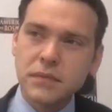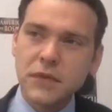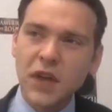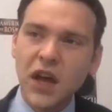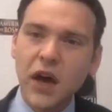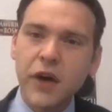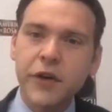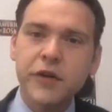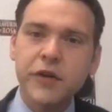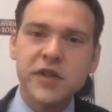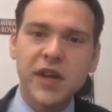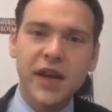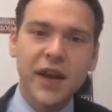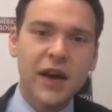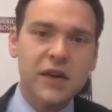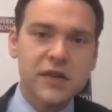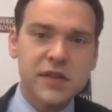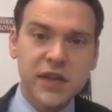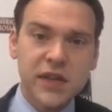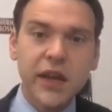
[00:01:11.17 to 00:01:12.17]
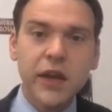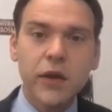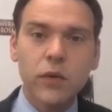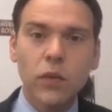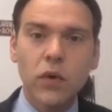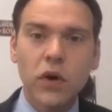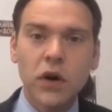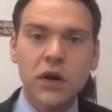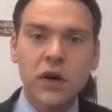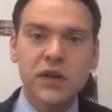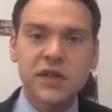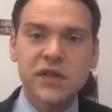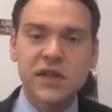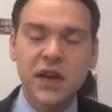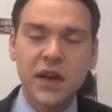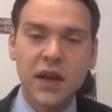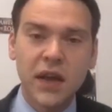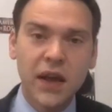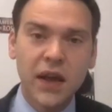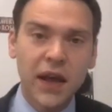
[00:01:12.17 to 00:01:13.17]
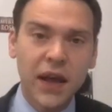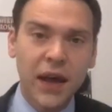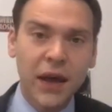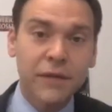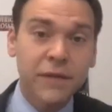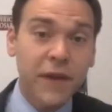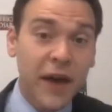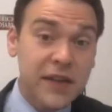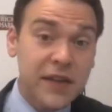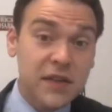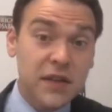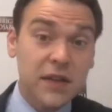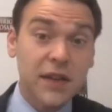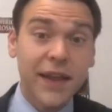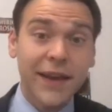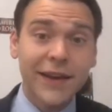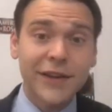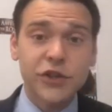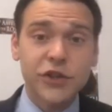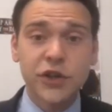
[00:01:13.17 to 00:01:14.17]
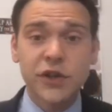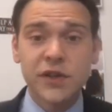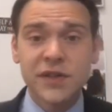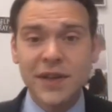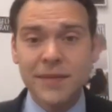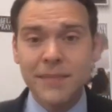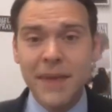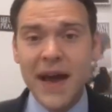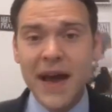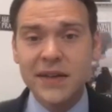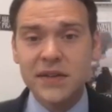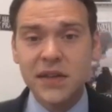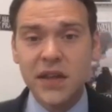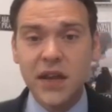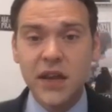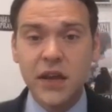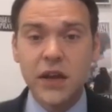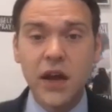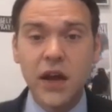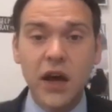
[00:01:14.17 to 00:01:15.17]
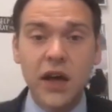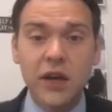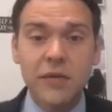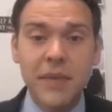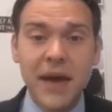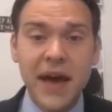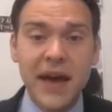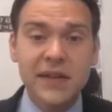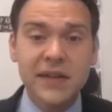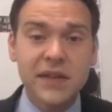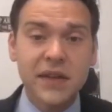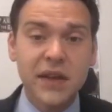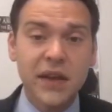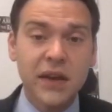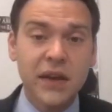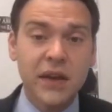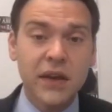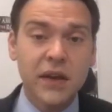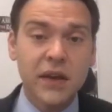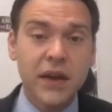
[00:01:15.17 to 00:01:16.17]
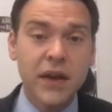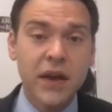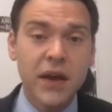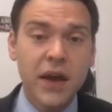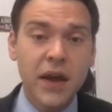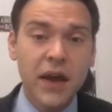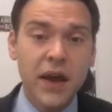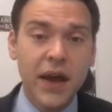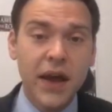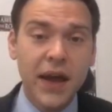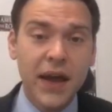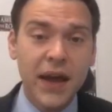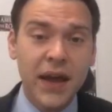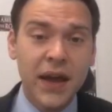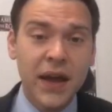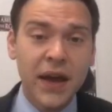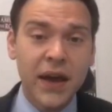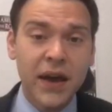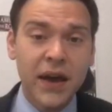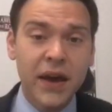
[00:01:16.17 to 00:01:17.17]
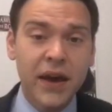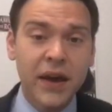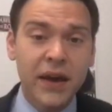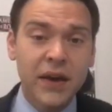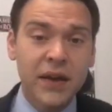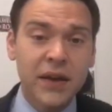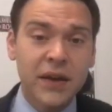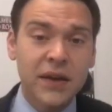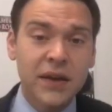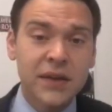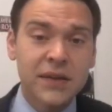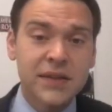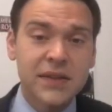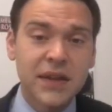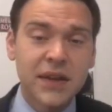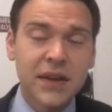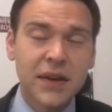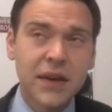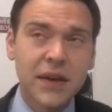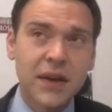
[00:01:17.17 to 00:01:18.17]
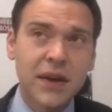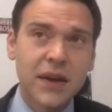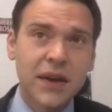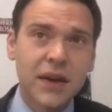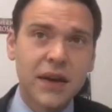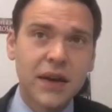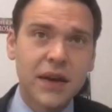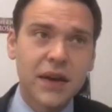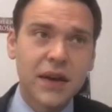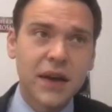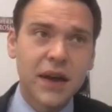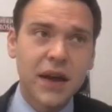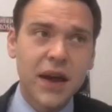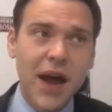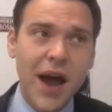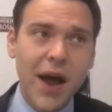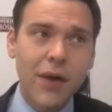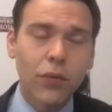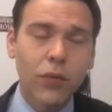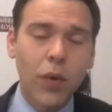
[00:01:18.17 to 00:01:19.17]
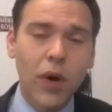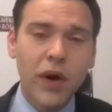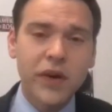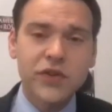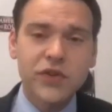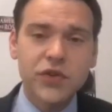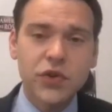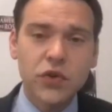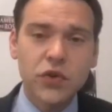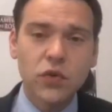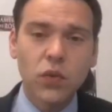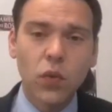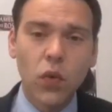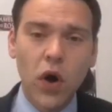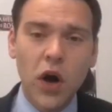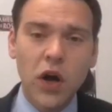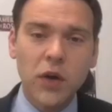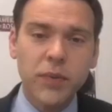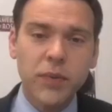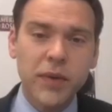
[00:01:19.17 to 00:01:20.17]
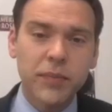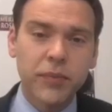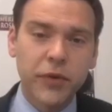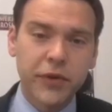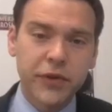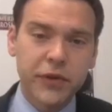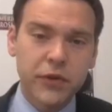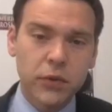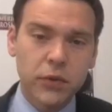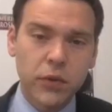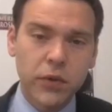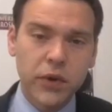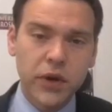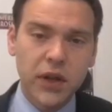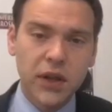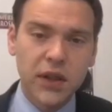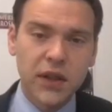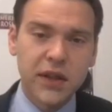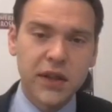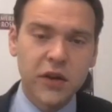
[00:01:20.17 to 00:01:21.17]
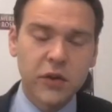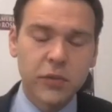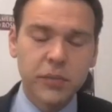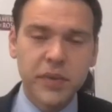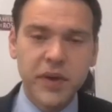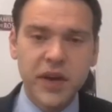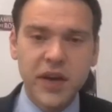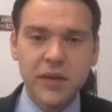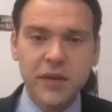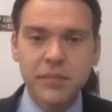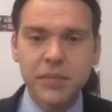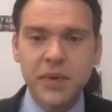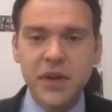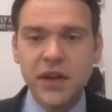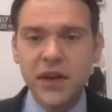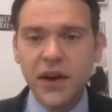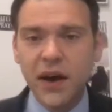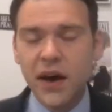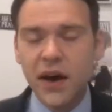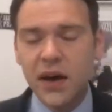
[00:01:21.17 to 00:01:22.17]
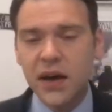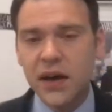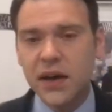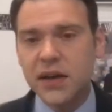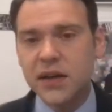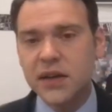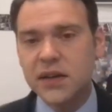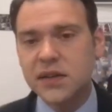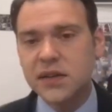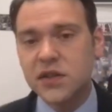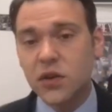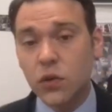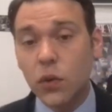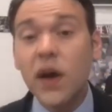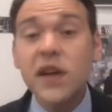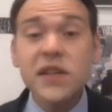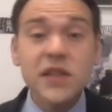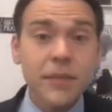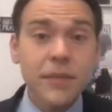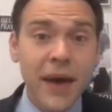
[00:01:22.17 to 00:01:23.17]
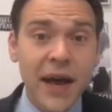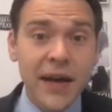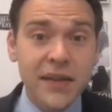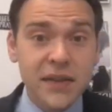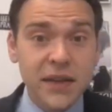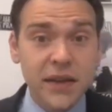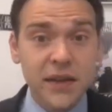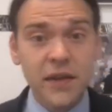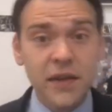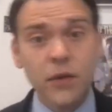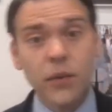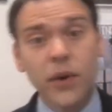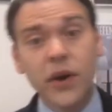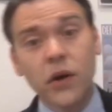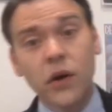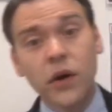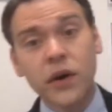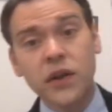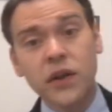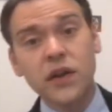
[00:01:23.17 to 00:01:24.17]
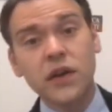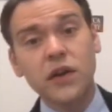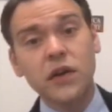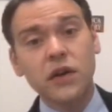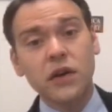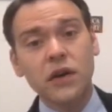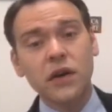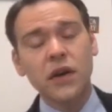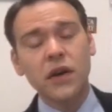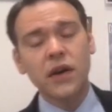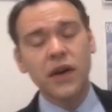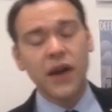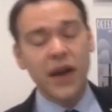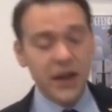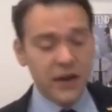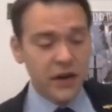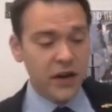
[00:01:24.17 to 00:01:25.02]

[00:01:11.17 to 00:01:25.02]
understand how SIGINT works, and FISA collections and masking and unmasking. And I want to walk people through it a little bit, because there was a masking that went on here and an